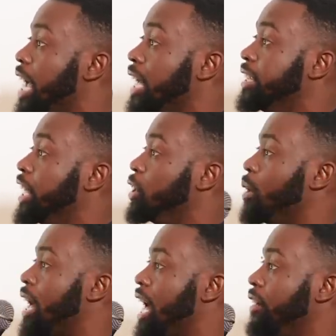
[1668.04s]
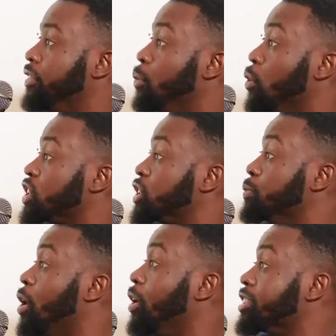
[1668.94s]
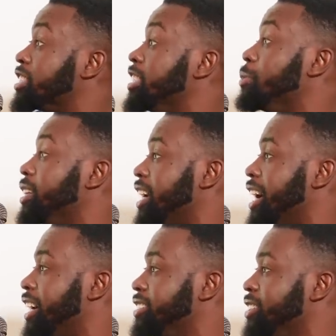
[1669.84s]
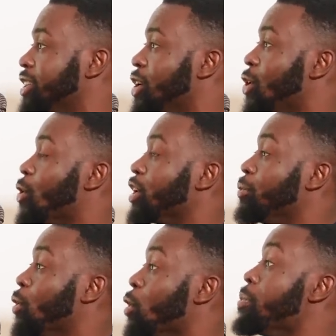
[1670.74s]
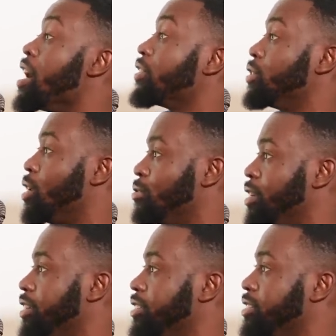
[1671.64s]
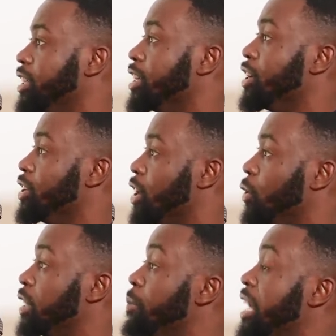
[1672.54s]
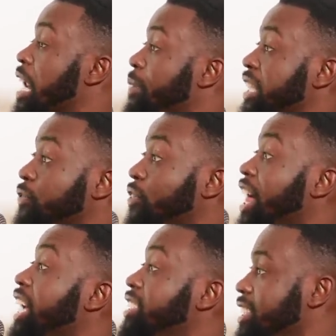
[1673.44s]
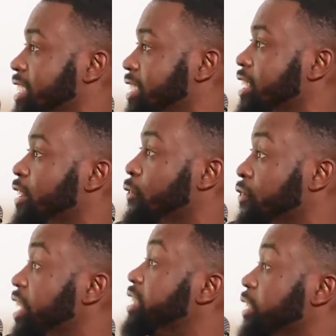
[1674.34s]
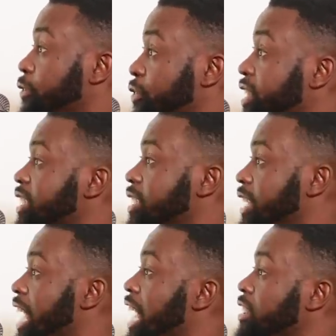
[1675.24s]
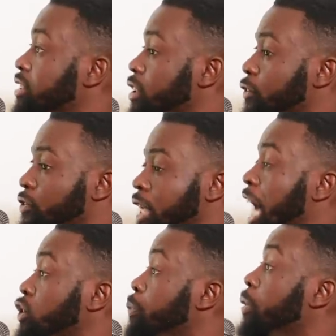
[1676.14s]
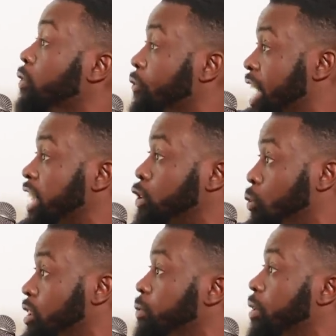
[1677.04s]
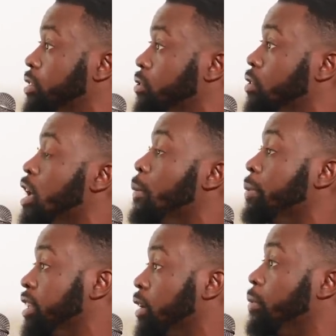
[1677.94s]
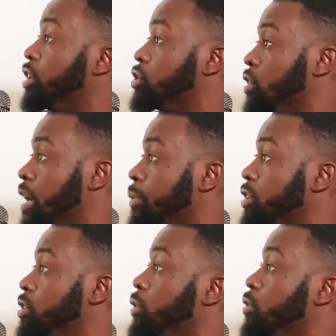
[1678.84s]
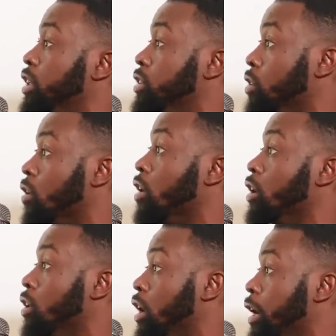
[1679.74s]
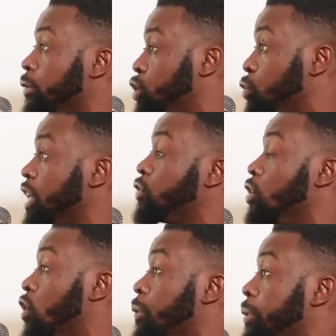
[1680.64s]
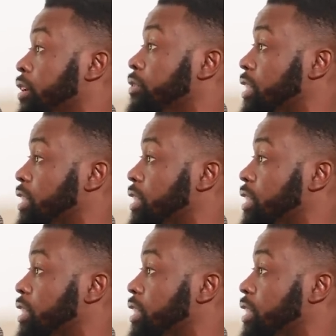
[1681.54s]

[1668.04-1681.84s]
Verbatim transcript: and then you'll have the more smaller, slimmer guys who are the more marathon runners. Sure. You know, they may not be as flashy phys- physically as the guys who built fast twitch muscle, but their muscles are able to endure a, a stress for a longer period of